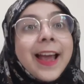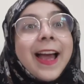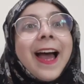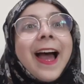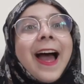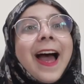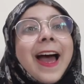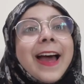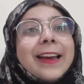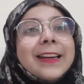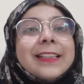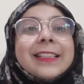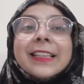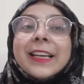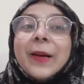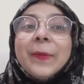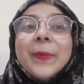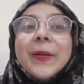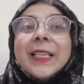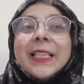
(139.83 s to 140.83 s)
And
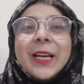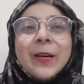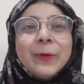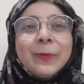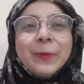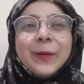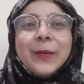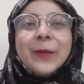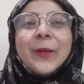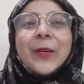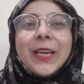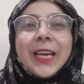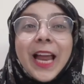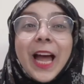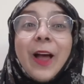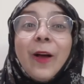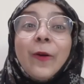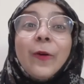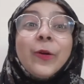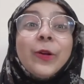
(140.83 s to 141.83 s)
comment down below
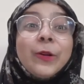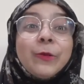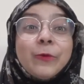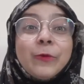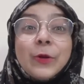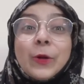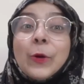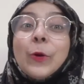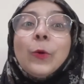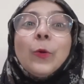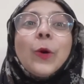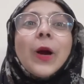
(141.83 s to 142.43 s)
now if you